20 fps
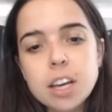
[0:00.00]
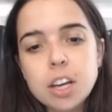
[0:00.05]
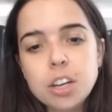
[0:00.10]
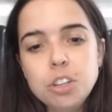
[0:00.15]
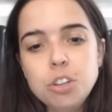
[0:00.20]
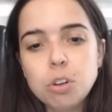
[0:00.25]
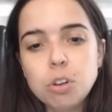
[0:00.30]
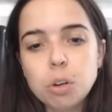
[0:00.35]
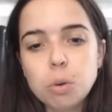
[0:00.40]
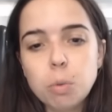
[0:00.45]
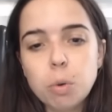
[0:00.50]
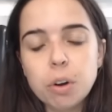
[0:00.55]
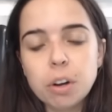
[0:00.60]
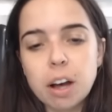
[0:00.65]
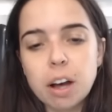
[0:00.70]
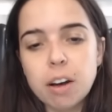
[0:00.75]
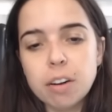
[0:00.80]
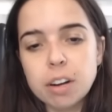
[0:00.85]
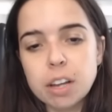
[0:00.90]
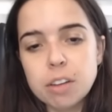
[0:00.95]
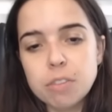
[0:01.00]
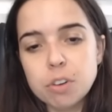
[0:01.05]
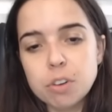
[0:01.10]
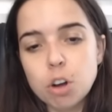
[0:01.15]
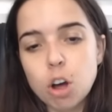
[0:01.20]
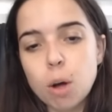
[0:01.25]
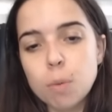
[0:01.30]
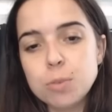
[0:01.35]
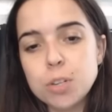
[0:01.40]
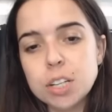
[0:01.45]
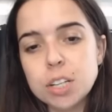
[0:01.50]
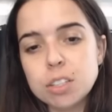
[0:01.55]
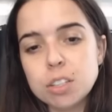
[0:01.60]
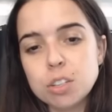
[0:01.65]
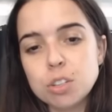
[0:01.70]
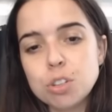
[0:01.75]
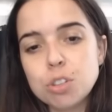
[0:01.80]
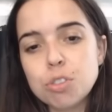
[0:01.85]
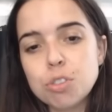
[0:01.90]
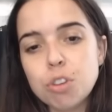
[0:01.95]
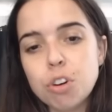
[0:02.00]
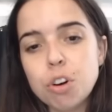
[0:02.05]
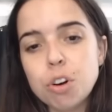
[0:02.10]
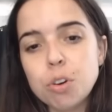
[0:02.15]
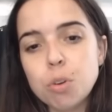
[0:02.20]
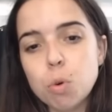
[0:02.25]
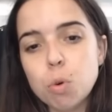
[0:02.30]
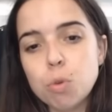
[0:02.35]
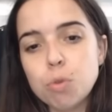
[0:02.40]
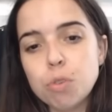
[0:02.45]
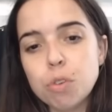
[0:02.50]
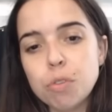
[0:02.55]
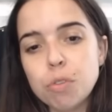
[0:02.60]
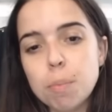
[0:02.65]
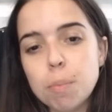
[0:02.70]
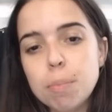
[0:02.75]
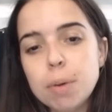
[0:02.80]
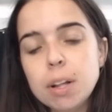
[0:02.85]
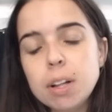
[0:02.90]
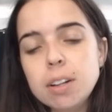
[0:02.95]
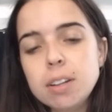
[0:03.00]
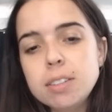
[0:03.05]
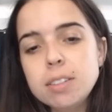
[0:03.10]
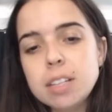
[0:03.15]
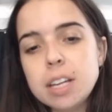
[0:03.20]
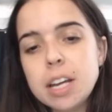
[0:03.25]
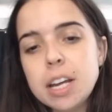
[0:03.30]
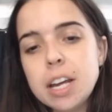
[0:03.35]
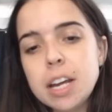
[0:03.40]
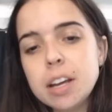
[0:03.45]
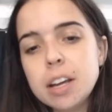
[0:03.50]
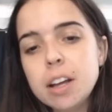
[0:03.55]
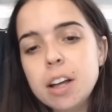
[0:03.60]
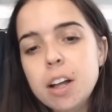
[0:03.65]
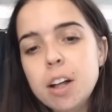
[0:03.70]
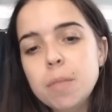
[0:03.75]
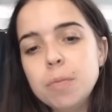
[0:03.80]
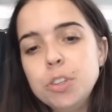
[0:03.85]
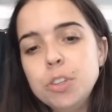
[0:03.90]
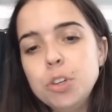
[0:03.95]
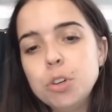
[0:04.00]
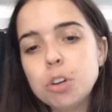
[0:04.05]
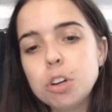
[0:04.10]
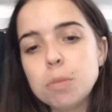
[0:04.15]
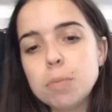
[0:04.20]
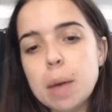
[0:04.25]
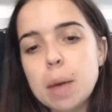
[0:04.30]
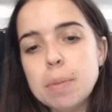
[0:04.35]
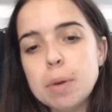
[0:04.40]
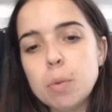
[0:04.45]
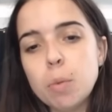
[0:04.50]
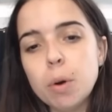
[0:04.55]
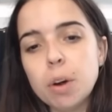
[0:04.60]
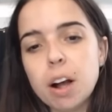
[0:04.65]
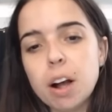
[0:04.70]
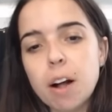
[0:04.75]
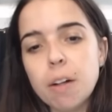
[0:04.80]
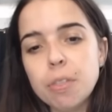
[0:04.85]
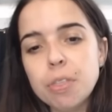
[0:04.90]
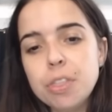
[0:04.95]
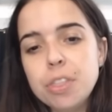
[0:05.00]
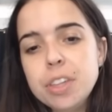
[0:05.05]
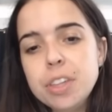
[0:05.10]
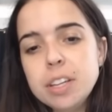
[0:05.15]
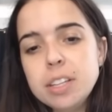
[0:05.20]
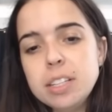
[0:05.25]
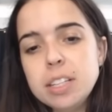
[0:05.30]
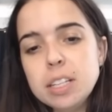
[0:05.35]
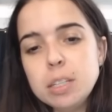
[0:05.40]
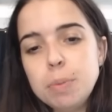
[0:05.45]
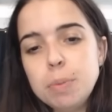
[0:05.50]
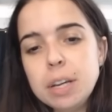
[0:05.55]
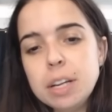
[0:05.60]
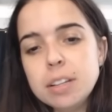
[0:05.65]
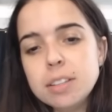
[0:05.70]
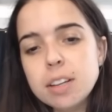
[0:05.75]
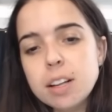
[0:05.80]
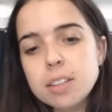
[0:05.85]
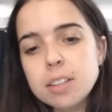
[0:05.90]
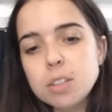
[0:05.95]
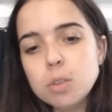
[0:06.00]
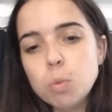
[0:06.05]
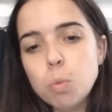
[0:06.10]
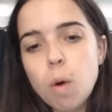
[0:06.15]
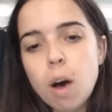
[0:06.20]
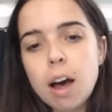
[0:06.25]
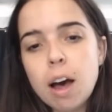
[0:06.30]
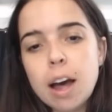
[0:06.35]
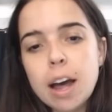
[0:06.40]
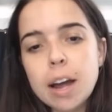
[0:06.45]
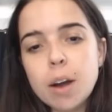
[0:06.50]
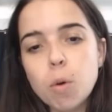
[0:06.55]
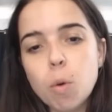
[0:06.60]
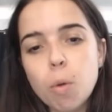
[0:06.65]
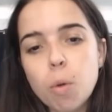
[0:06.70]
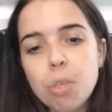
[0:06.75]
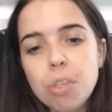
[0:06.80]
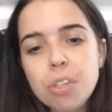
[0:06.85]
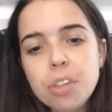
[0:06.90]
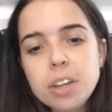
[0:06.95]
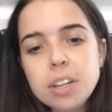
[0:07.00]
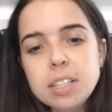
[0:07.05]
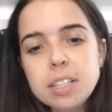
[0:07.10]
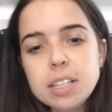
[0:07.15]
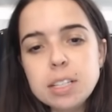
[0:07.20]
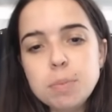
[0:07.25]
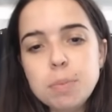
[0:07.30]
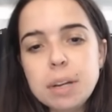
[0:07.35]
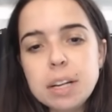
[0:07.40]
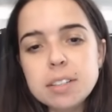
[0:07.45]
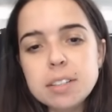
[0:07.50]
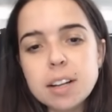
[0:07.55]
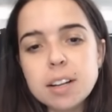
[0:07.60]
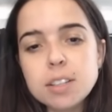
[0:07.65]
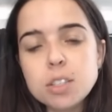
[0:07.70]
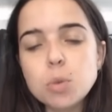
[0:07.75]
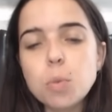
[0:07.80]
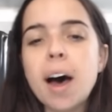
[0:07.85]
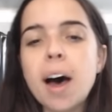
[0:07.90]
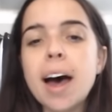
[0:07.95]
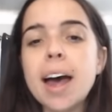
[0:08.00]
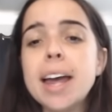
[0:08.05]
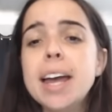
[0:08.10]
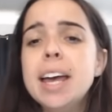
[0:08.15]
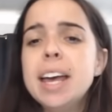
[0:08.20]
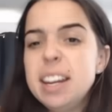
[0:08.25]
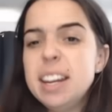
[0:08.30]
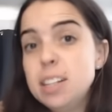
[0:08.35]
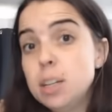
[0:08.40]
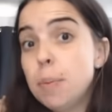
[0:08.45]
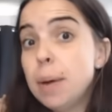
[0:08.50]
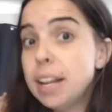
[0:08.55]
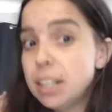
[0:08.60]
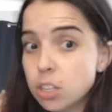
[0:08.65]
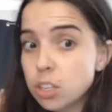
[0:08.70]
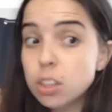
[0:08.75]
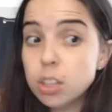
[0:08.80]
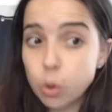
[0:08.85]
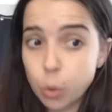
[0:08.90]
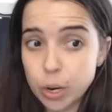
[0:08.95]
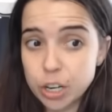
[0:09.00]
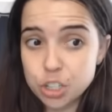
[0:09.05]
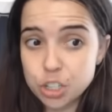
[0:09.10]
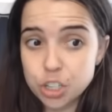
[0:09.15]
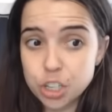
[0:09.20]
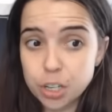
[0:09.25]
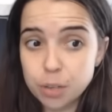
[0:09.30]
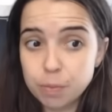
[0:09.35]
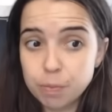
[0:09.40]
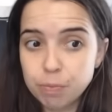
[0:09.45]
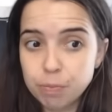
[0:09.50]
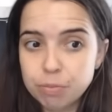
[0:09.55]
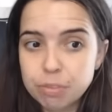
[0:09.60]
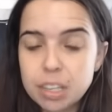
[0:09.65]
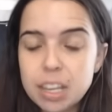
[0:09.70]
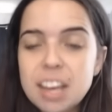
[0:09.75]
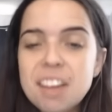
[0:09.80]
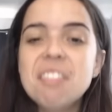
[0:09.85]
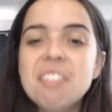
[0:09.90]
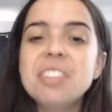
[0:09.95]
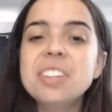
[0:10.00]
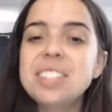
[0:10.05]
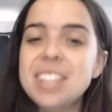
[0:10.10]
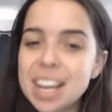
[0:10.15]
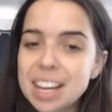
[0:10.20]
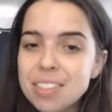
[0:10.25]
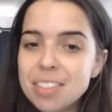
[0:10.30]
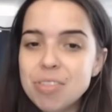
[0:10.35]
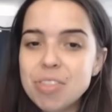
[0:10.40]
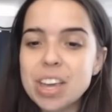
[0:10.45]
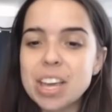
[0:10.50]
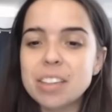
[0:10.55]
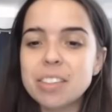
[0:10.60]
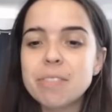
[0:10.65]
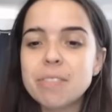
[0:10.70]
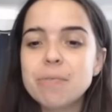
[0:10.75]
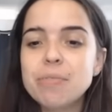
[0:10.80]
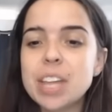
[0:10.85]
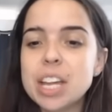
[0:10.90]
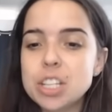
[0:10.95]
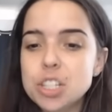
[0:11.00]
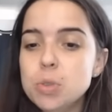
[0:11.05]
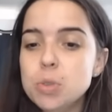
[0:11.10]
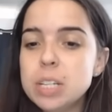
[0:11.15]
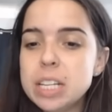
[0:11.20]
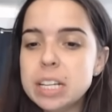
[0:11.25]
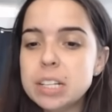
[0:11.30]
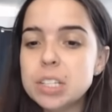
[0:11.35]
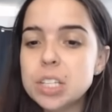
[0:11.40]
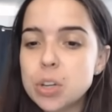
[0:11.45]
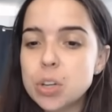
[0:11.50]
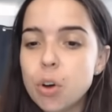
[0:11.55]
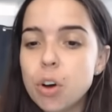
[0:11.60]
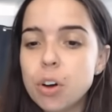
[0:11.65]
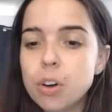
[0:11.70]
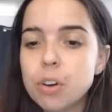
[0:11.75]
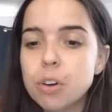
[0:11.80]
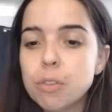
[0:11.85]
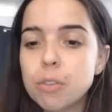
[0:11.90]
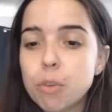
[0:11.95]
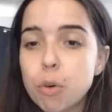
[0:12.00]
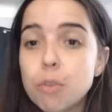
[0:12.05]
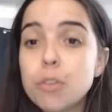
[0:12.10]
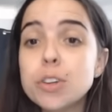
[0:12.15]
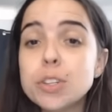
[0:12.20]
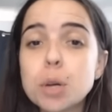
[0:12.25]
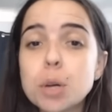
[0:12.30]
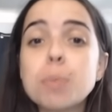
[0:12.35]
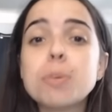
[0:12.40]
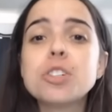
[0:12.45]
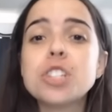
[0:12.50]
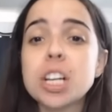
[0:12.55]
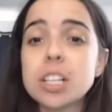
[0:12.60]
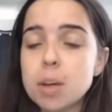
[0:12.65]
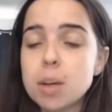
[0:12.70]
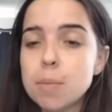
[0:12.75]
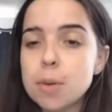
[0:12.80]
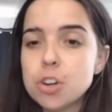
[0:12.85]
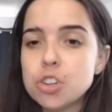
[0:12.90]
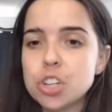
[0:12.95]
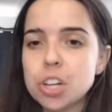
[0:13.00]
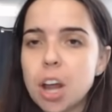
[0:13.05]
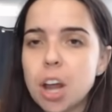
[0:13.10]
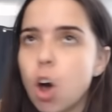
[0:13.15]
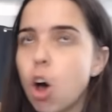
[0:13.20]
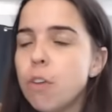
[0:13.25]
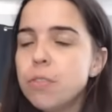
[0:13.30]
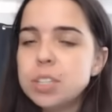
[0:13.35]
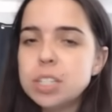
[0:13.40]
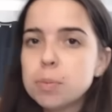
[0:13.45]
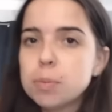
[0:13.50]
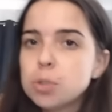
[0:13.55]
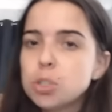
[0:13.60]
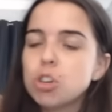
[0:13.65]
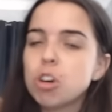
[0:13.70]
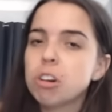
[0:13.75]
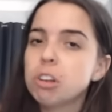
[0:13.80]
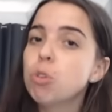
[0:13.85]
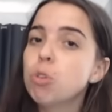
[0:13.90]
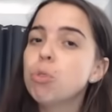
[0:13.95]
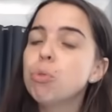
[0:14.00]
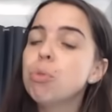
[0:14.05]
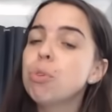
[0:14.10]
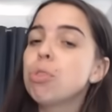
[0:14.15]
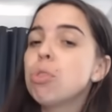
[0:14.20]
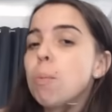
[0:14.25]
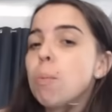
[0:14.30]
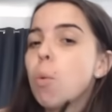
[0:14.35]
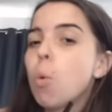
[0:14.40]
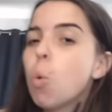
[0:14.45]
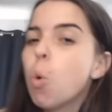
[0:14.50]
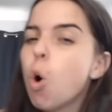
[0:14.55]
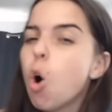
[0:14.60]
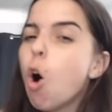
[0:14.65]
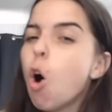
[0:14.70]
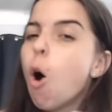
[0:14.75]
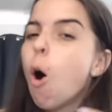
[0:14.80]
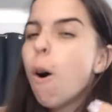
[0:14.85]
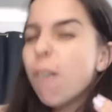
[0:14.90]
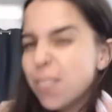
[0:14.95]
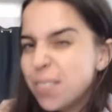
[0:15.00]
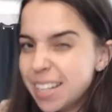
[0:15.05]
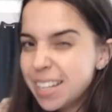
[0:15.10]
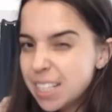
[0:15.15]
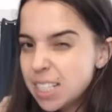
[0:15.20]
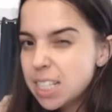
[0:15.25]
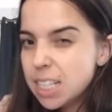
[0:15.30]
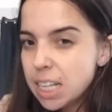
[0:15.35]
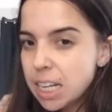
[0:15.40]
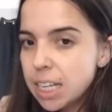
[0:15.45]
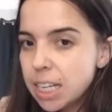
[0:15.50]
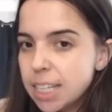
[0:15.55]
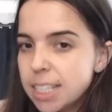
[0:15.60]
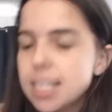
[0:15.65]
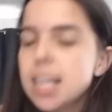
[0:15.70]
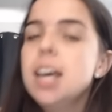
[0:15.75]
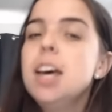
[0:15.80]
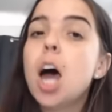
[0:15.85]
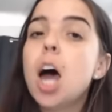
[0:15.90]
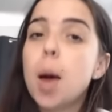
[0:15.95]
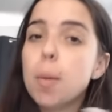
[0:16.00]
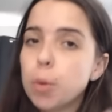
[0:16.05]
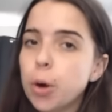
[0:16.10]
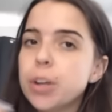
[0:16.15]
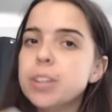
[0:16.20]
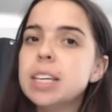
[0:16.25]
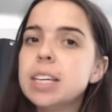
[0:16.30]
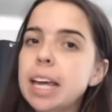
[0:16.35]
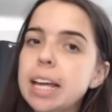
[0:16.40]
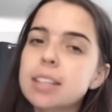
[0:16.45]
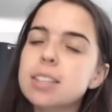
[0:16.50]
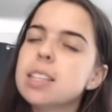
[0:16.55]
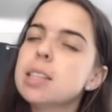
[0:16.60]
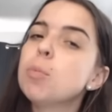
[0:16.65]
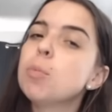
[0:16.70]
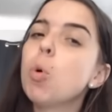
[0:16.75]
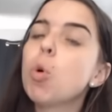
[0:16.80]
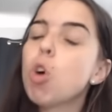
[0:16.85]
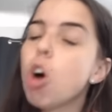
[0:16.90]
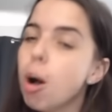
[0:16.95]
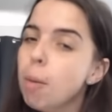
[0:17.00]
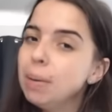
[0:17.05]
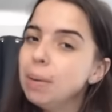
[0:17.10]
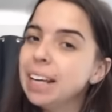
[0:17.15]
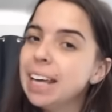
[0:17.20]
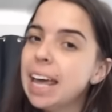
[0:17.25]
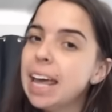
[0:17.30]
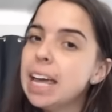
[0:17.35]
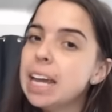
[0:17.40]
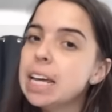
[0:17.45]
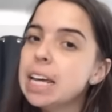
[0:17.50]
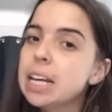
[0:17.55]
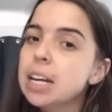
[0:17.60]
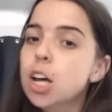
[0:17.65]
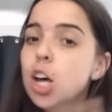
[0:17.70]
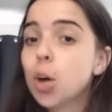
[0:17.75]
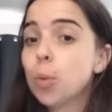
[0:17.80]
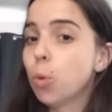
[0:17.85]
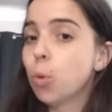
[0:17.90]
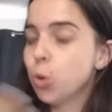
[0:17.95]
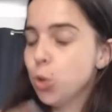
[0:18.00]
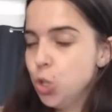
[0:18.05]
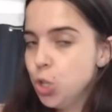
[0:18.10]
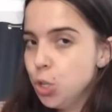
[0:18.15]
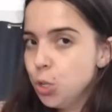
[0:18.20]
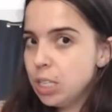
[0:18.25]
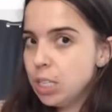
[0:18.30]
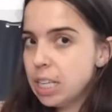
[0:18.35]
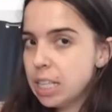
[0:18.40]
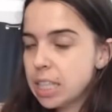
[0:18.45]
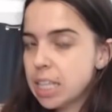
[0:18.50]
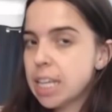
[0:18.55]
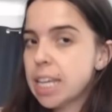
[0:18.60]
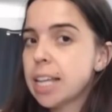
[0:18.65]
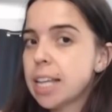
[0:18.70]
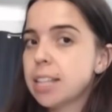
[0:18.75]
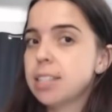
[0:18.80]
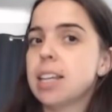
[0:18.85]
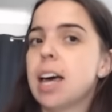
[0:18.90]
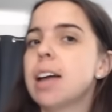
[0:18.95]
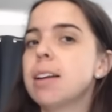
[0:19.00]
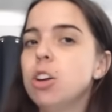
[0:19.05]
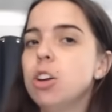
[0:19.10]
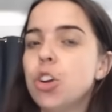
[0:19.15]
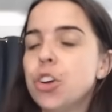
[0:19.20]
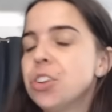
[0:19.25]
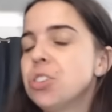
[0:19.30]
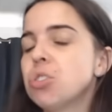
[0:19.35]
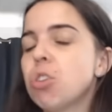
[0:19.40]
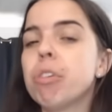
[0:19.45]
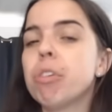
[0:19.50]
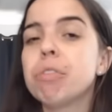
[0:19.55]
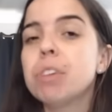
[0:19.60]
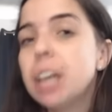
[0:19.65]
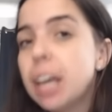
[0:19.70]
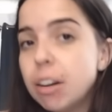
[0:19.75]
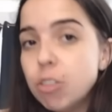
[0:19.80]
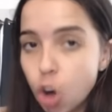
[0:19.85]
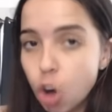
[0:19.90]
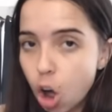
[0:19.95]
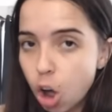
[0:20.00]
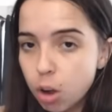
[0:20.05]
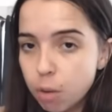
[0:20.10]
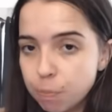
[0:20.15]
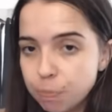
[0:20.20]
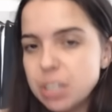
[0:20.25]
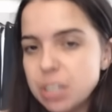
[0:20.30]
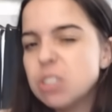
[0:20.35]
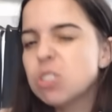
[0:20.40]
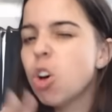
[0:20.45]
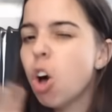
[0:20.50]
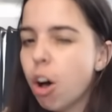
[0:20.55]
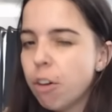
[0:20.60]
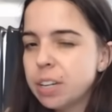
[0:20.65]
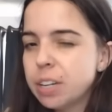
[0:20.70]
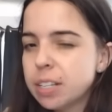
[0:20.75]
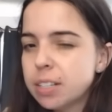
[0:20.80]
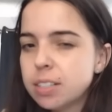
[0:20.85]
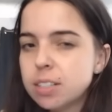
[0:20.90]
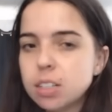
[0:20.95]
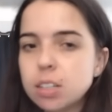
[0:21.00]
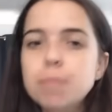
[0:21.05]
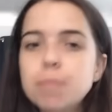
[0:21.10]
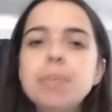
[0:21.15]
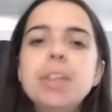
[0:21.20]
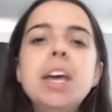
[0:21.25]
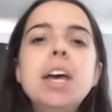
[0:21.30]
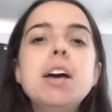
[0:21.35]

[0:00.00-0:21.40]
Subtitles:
You could work out if an object is thrown off of a building. You could maybe work out this as being delta y or this as being delta y. It depends on the question. The second thing that you need to know for vertical projectile motion. Now, obviously, I'm starting off with the more obvious things. I'm going to get to the more complicated, more juicy things that learners often get wrong. These are obvious still.